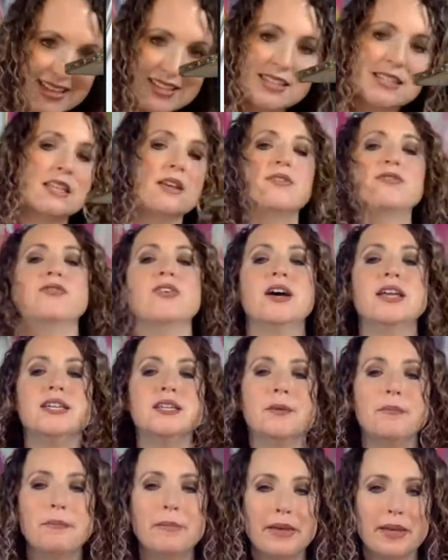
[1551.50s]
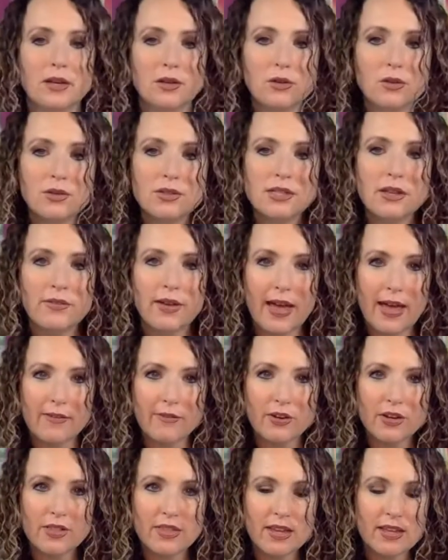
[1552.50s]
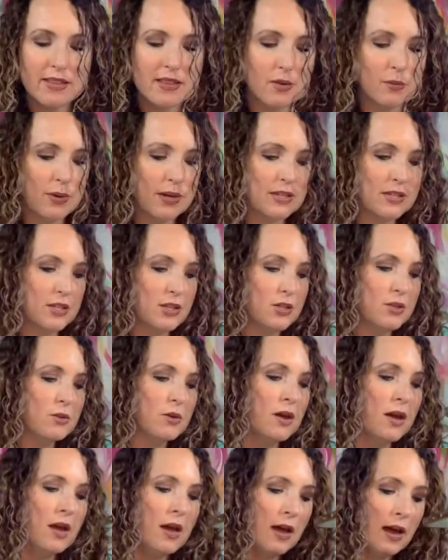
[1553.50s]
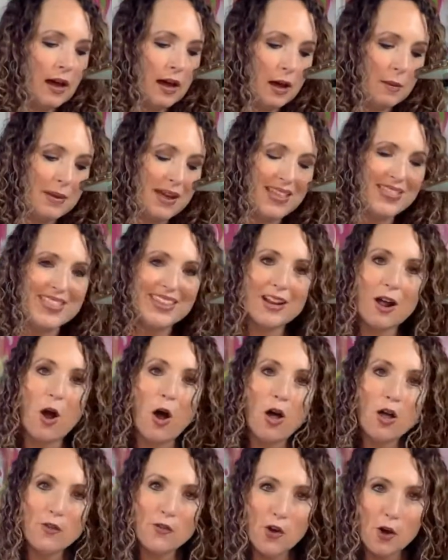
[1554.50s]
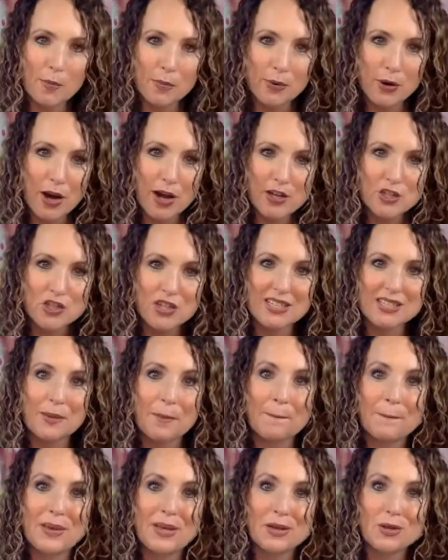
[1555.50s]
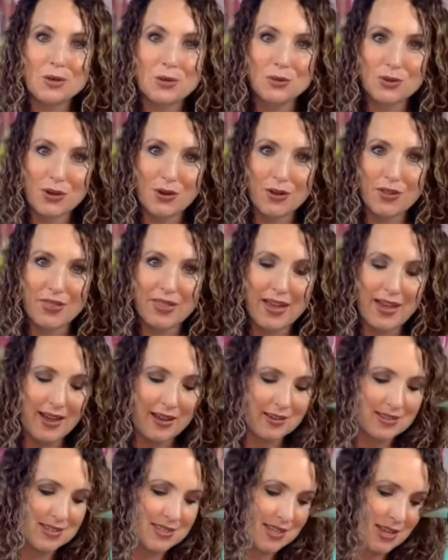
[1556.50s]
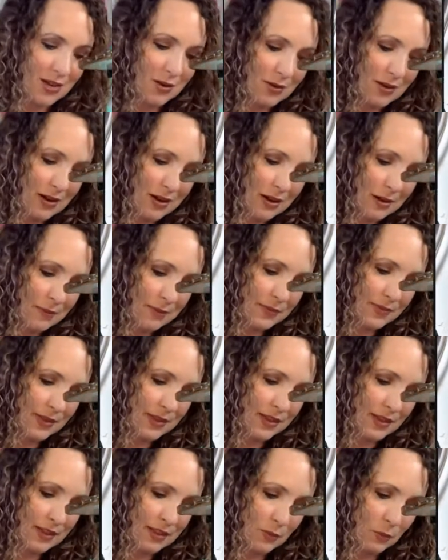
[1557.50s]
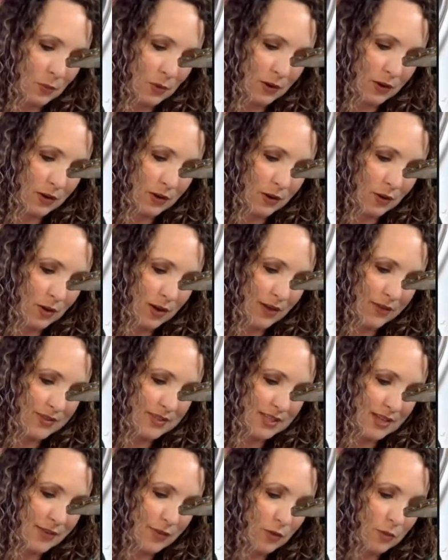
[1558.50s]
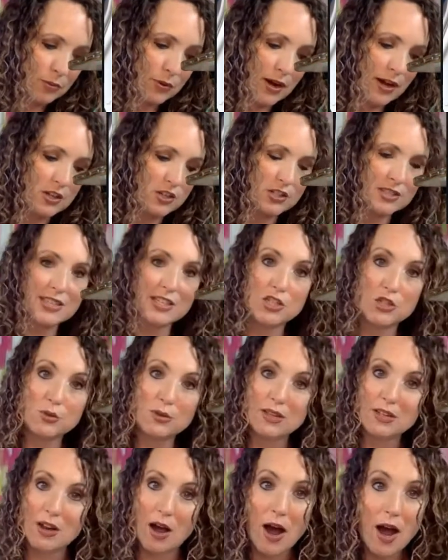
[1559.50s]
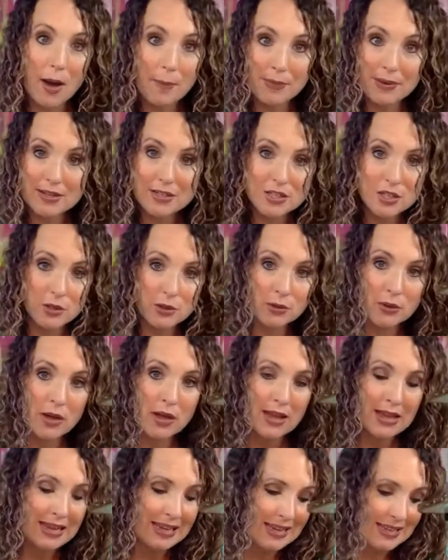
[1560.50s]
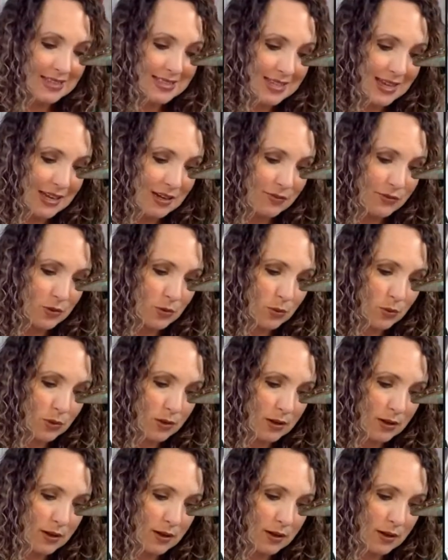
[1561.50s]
is the fundamentals of everything that we do. And then all of our projects build on that. So where you'll have several projects that you can hop into inside of your